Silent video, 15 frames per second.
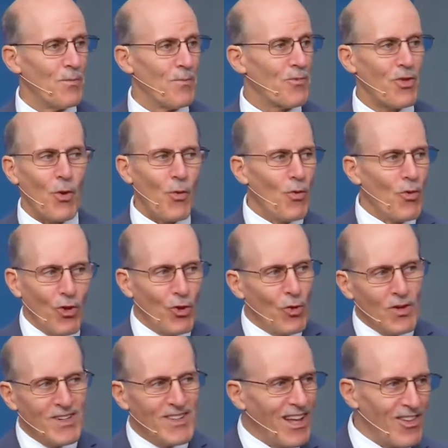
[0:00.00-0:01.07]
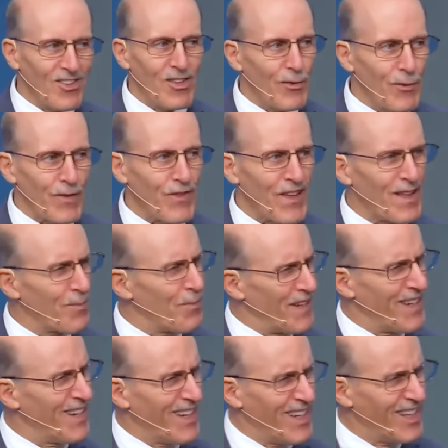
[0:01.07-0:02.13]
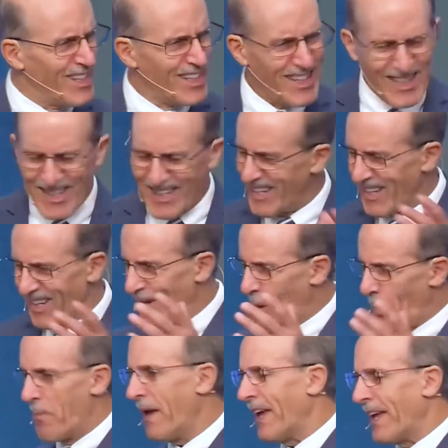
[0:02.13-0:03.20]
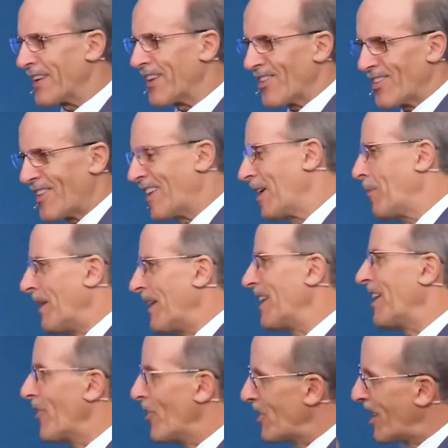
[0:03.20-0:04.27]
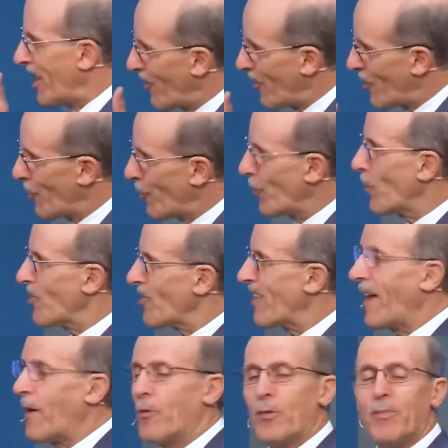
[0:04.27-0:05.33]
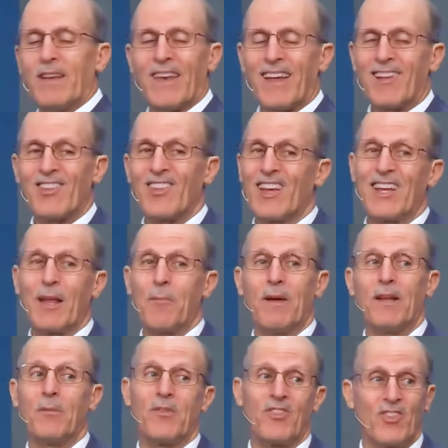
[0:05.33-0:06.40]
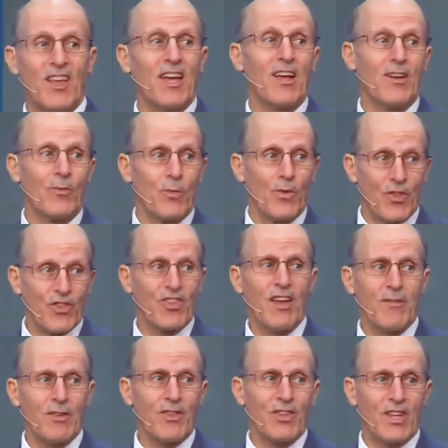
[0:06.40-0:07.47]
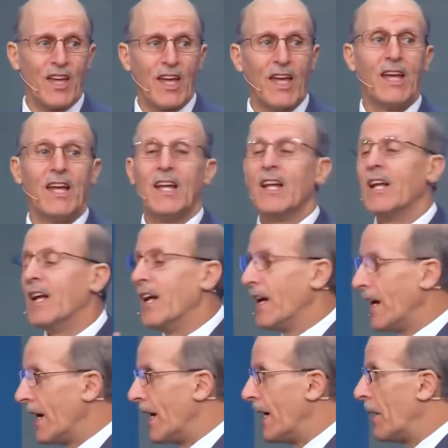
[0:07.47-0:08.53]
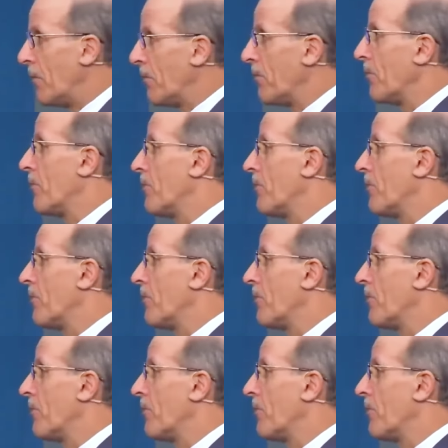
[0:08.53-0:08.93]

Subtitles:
So the Lord does different things, but he didn't command us to keep any other day than the first day. That would be like saying, I made a mistake with the seventh day. Now